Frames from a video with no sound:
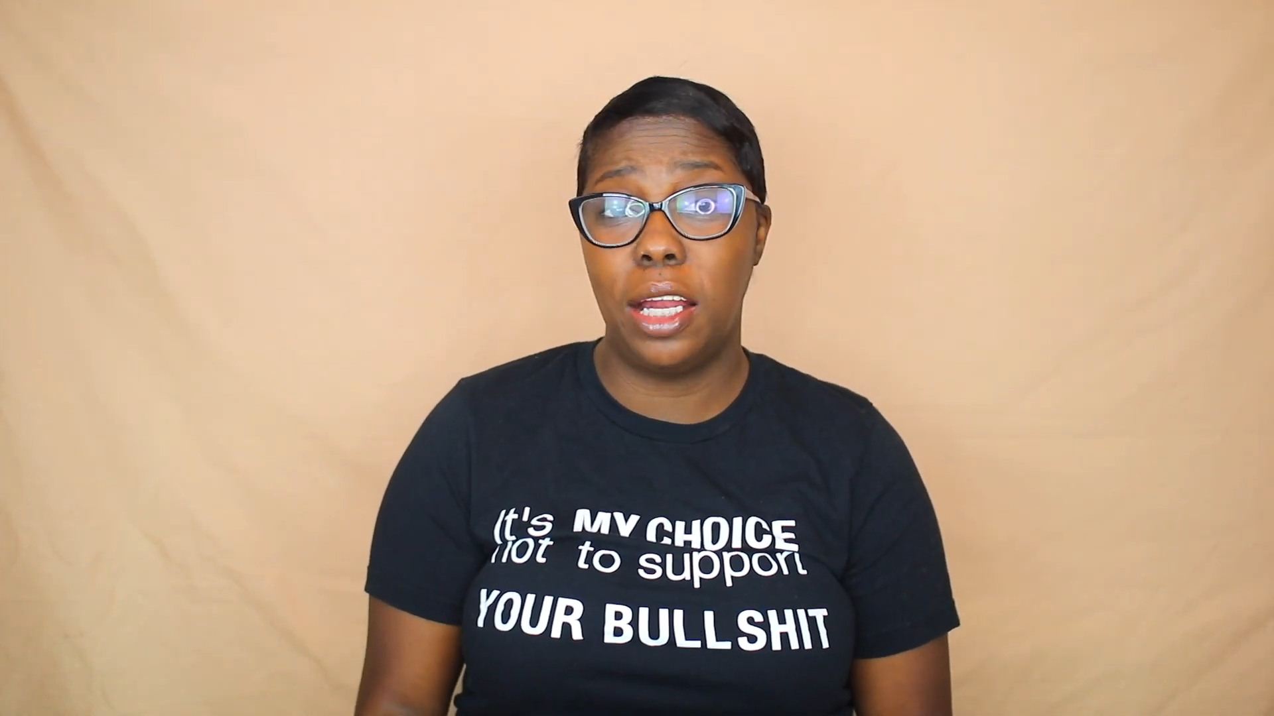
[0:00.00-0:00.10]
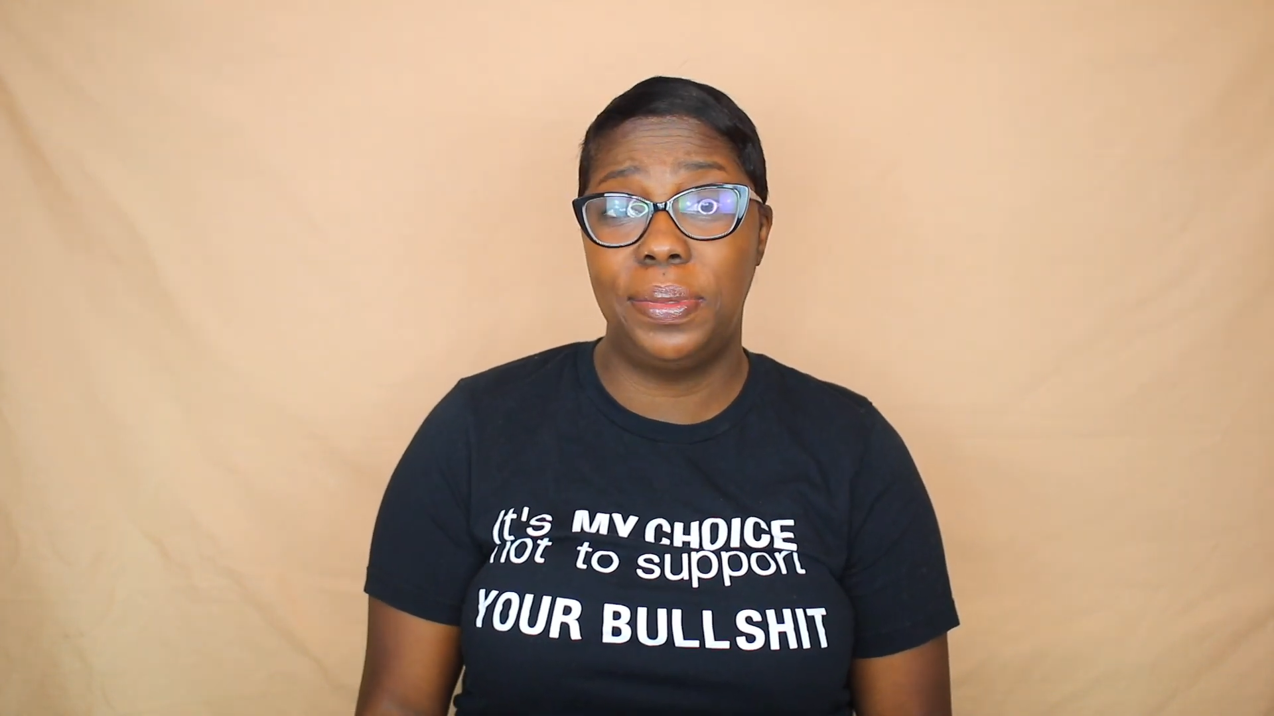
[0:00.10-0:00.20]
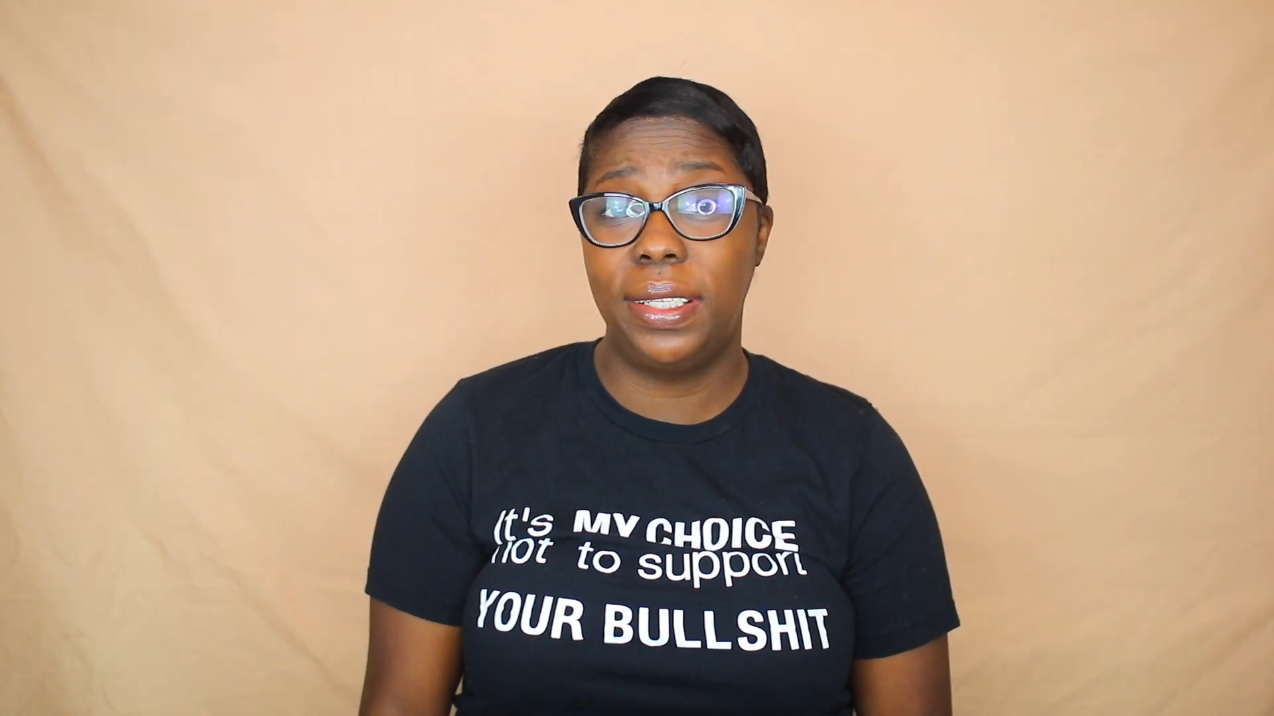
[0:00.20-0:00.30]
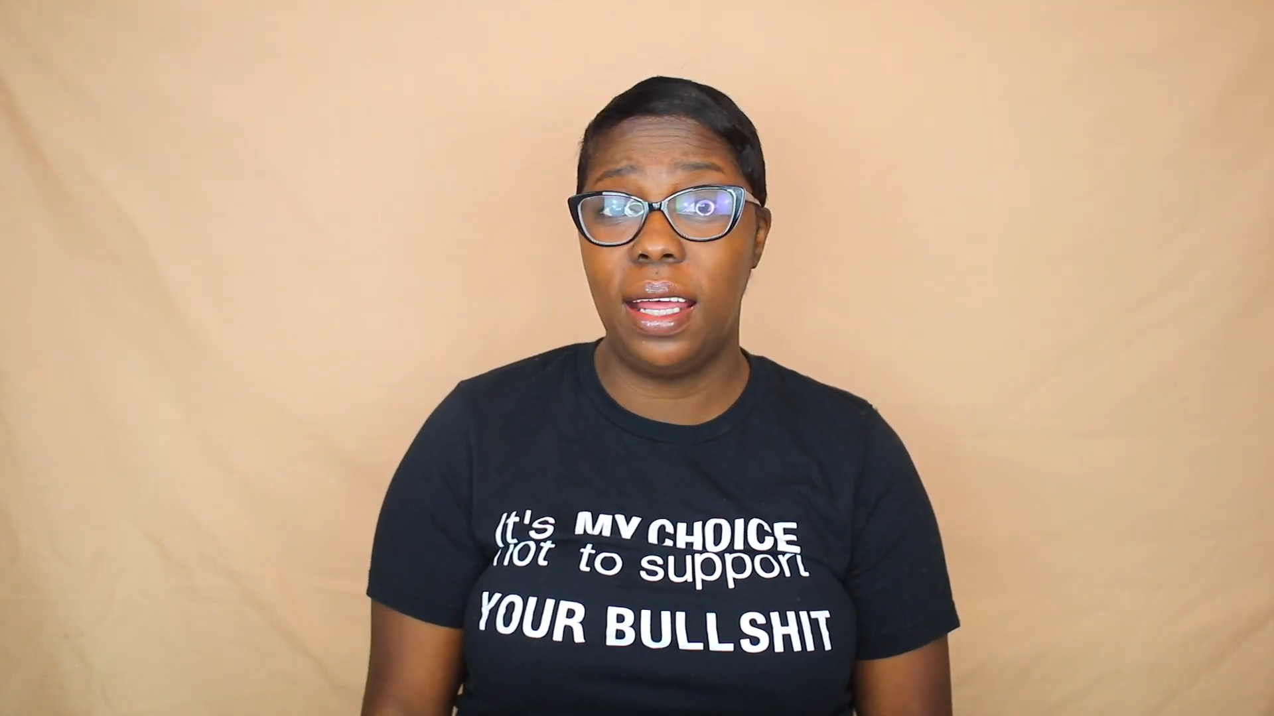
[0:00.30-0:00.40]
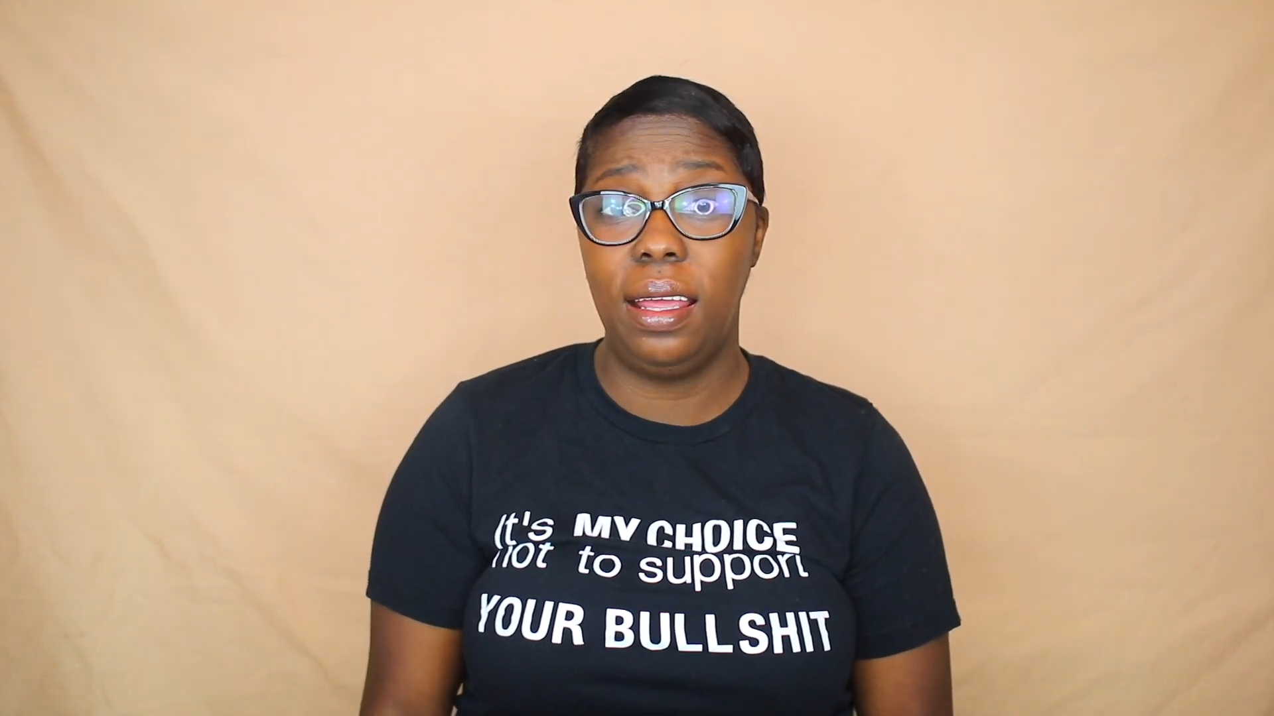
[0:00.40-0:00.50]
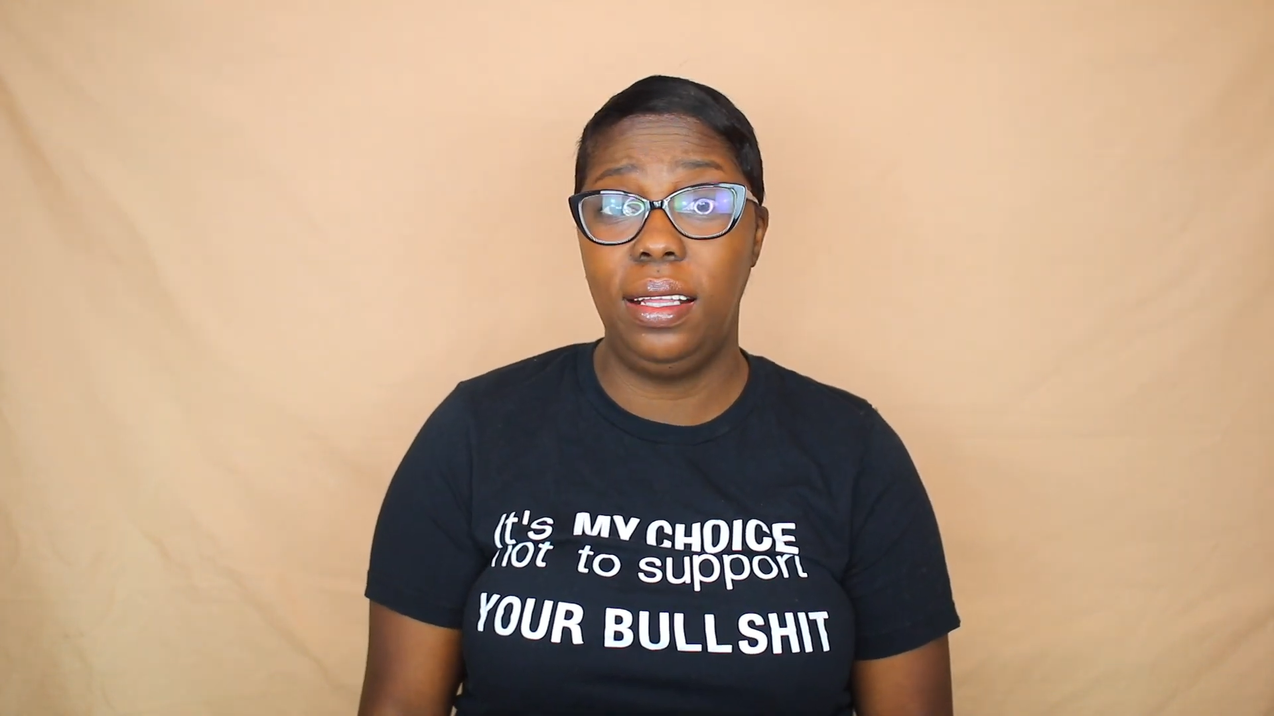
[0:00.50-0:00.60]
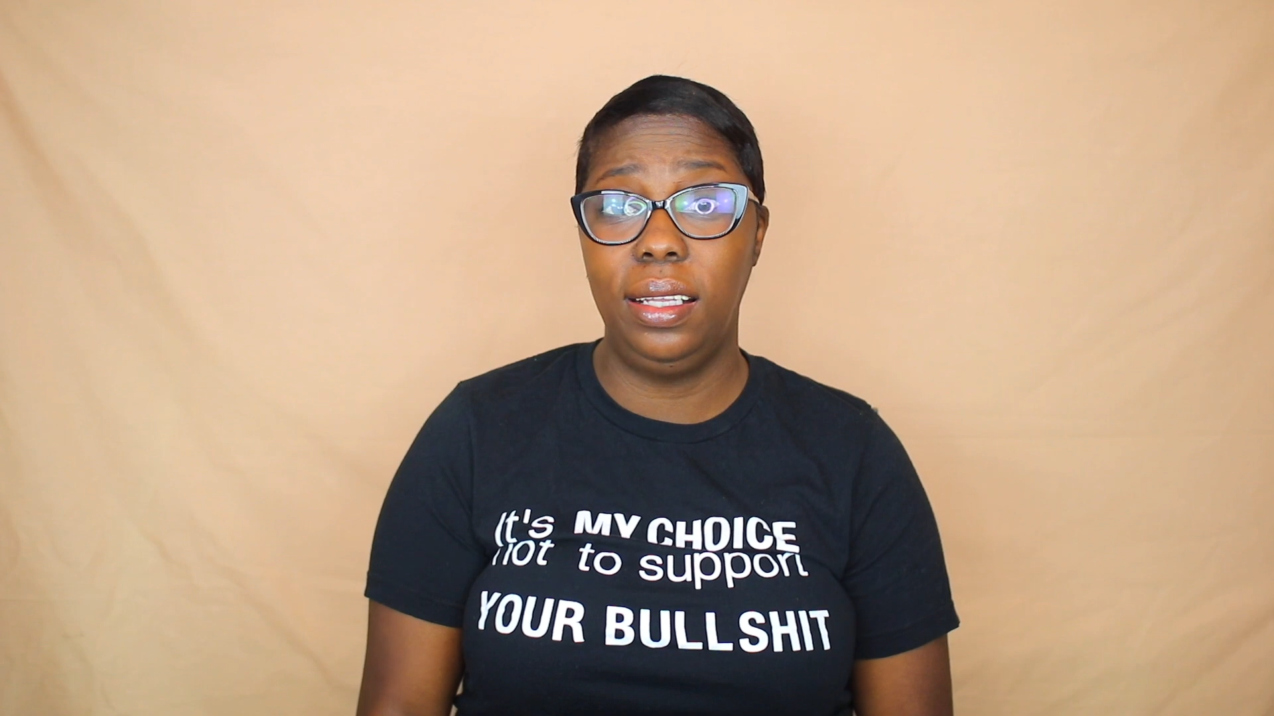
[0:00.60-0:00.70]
upset.